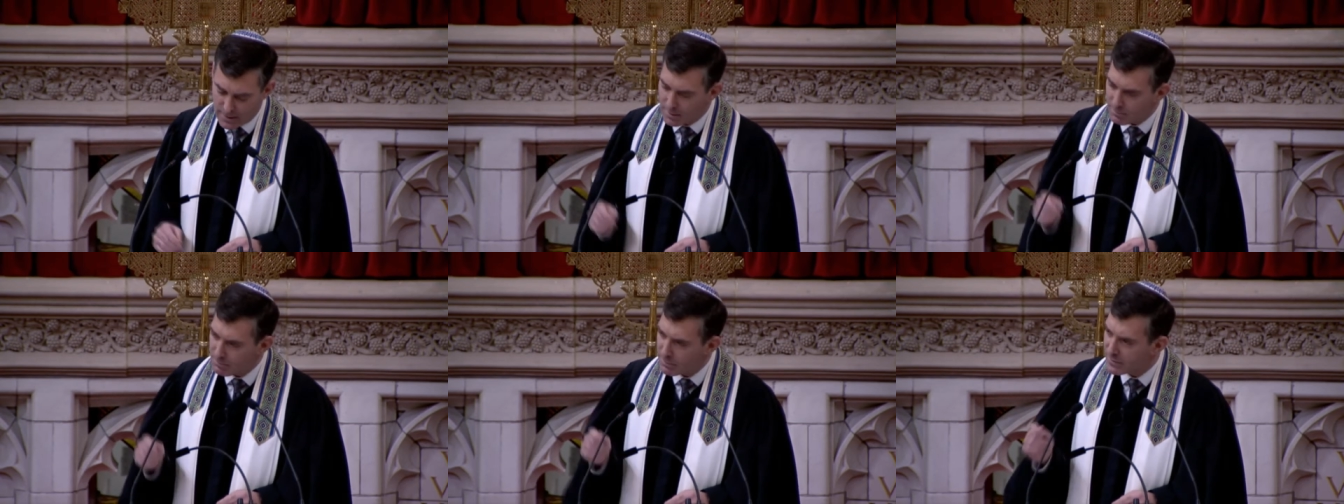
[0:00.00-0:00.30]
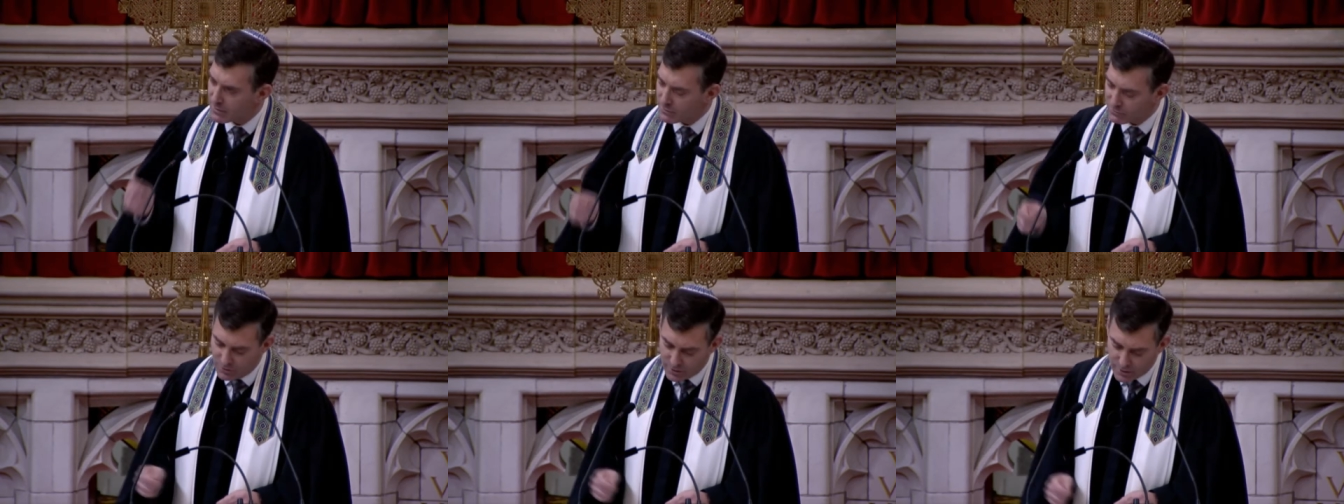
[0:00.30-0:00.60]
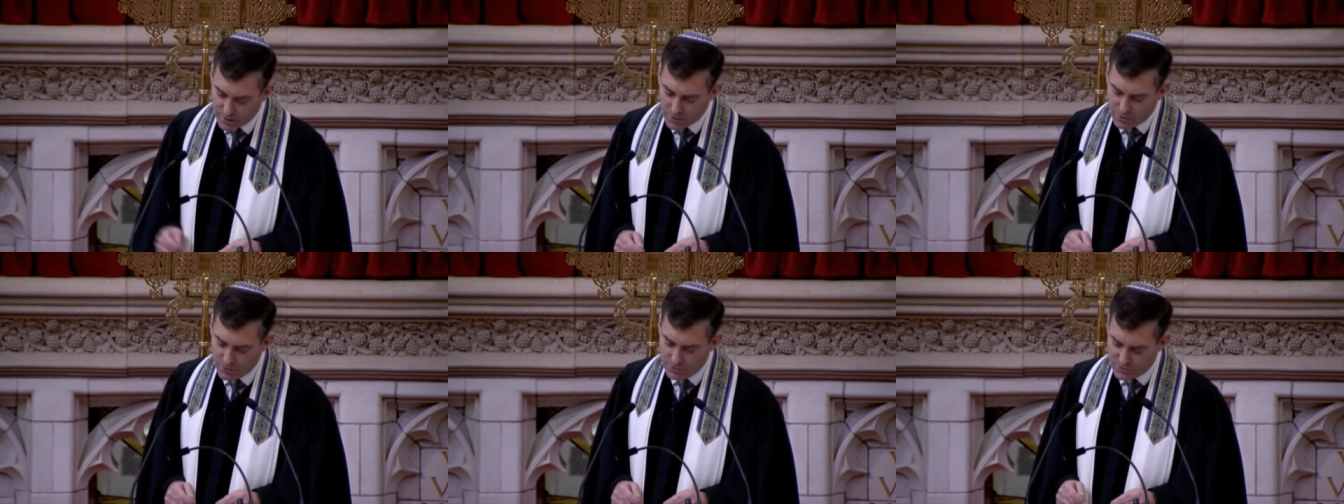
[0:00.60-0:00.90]
But there's
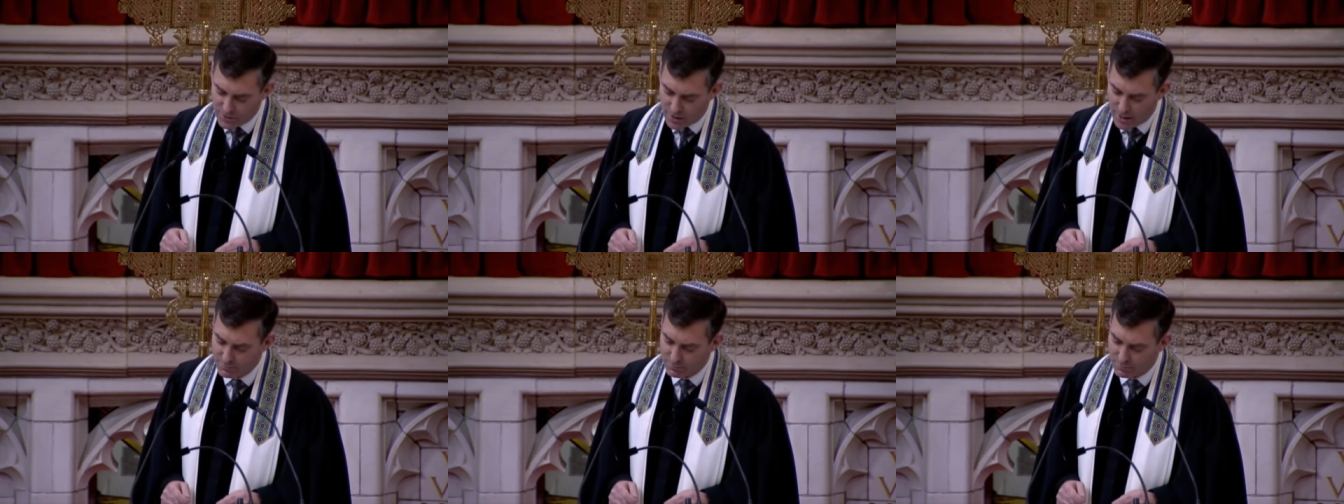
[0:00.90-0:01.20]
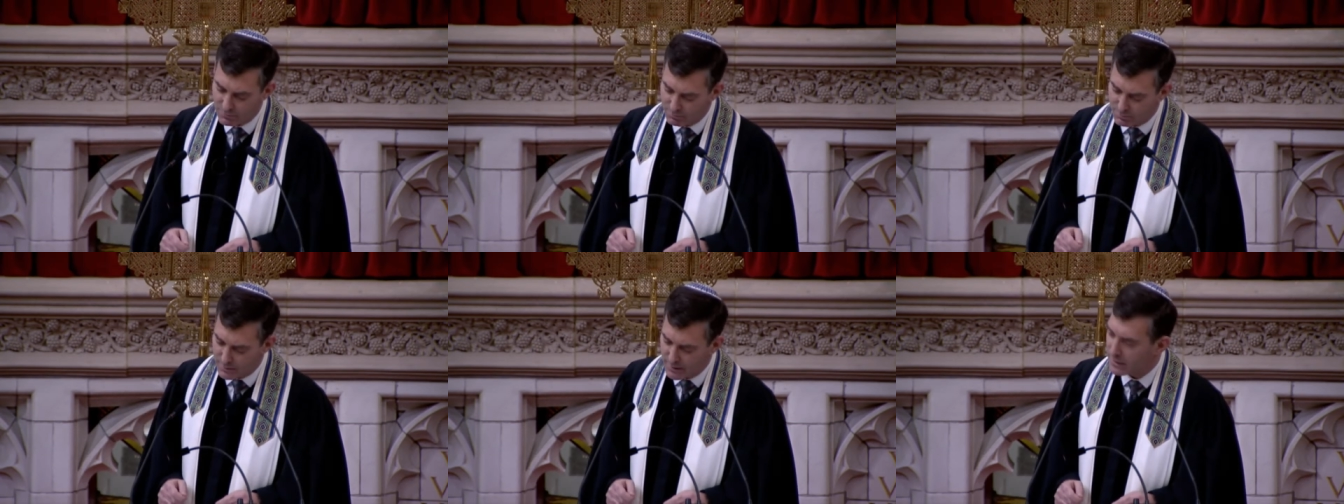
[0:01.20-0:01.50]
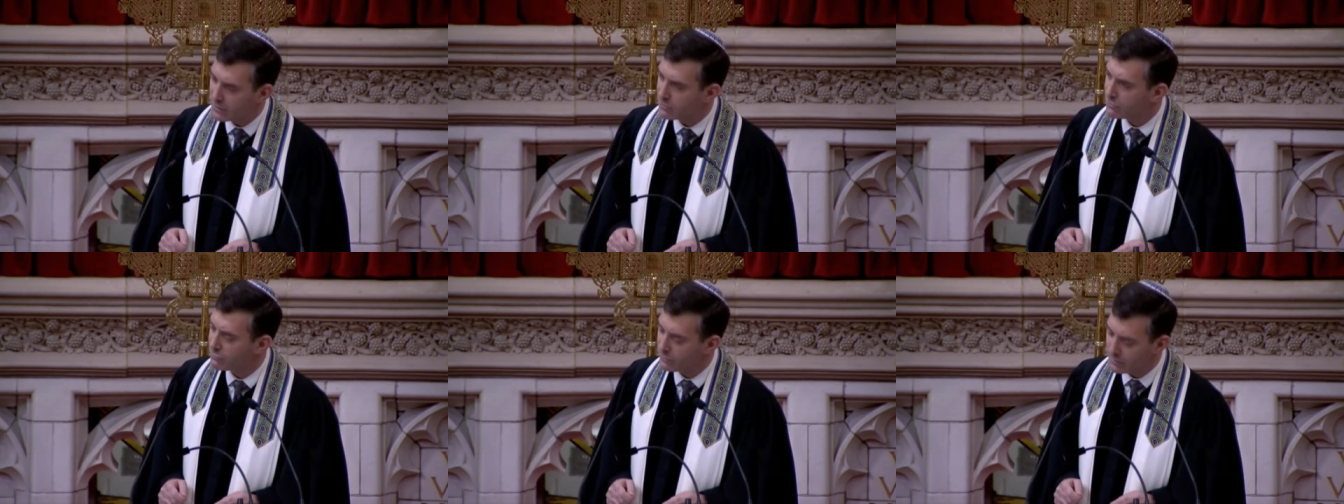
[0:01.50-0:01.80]
another type of
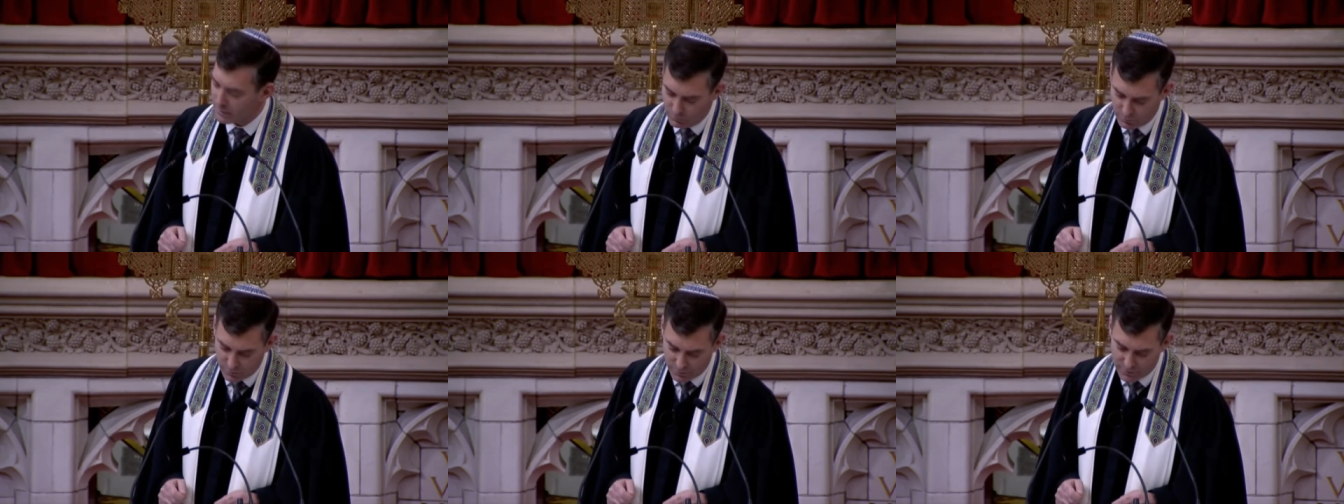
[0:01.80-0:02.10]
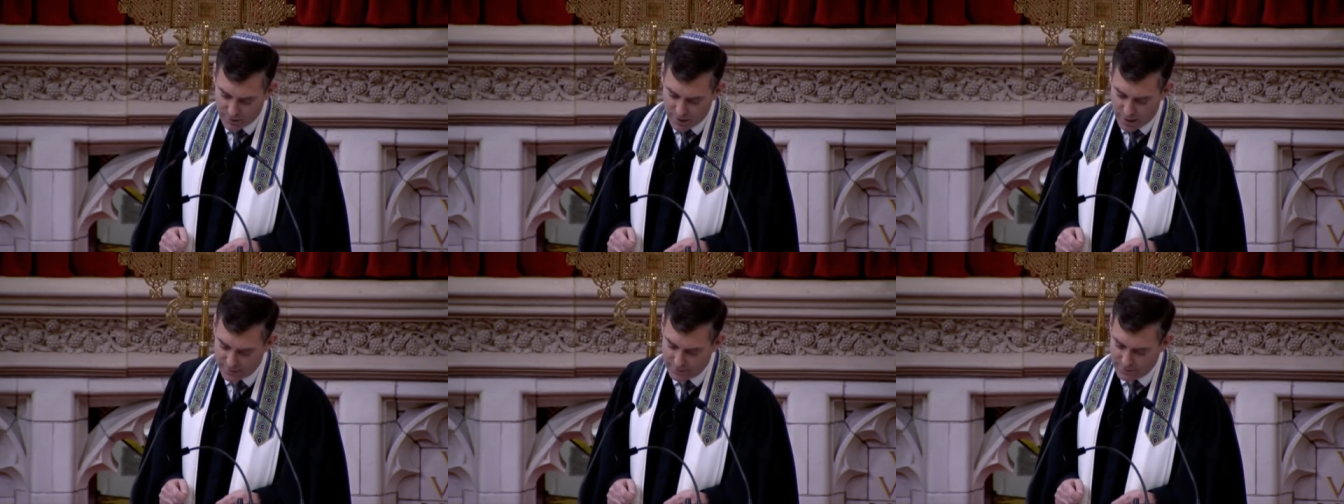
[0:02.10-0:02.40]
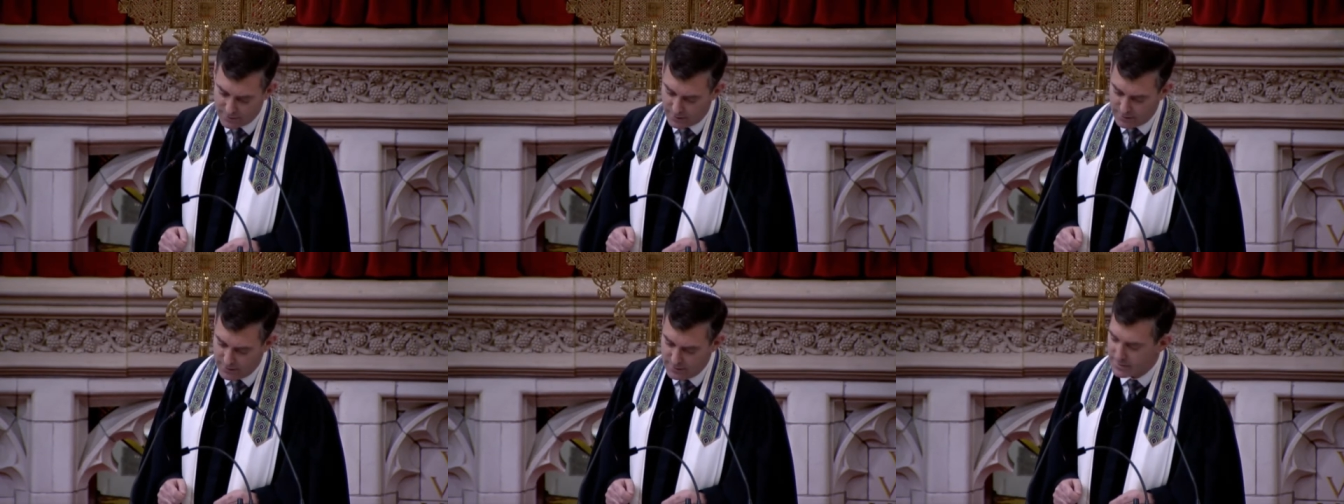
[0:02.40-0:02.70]
bigotry we've got
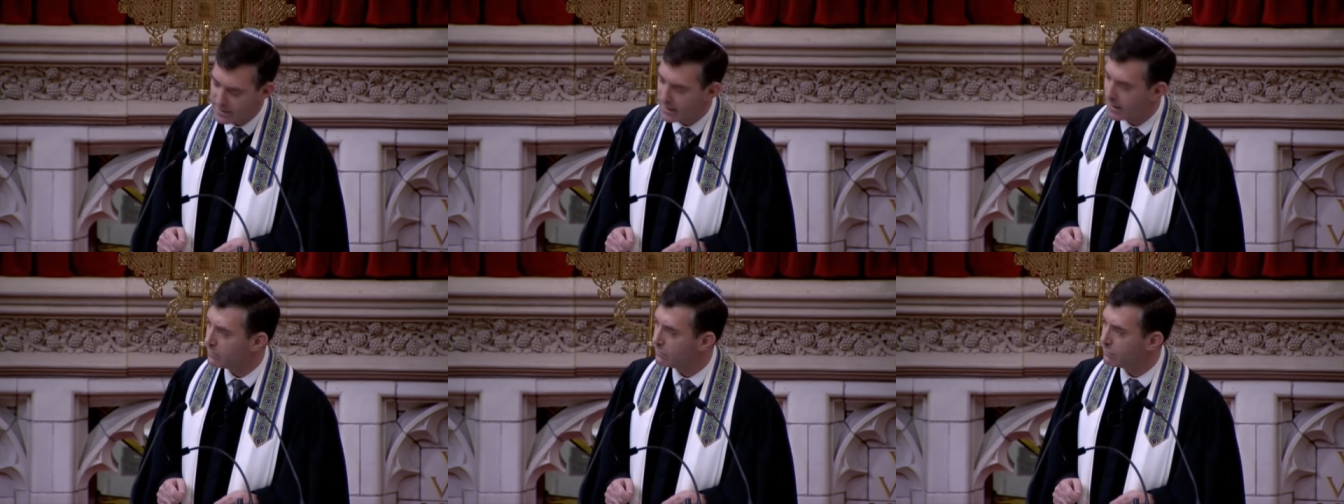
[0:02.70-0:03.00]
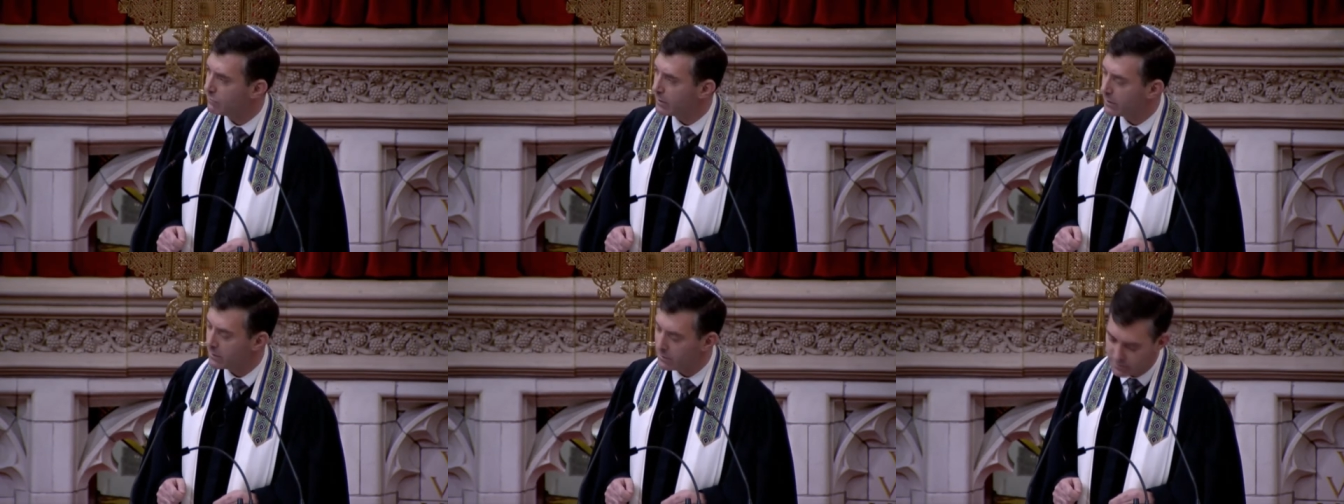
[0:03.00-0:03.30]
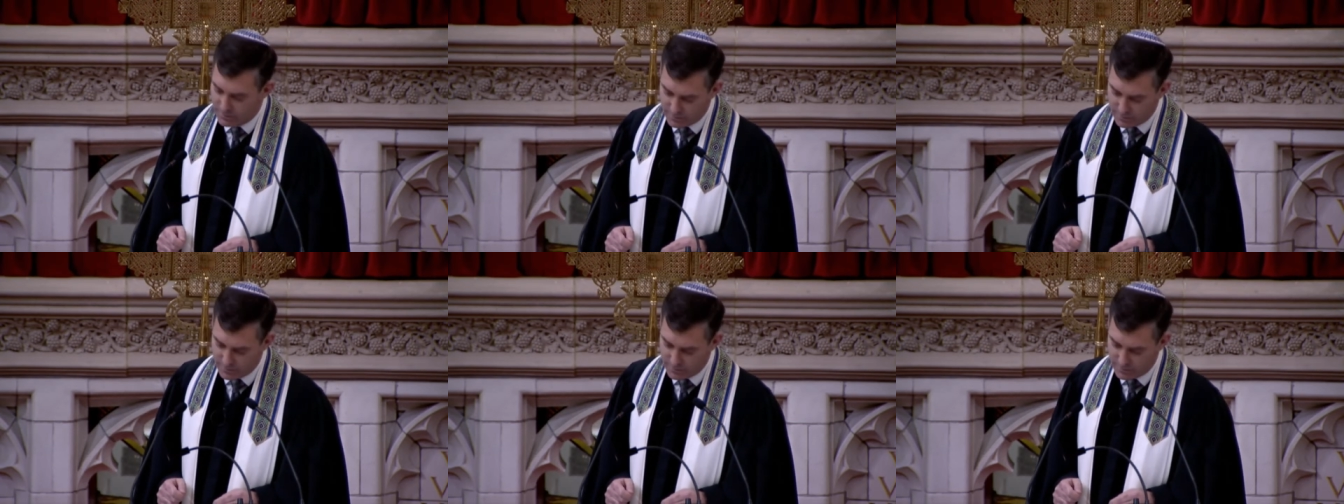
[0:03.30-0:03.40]
to contend with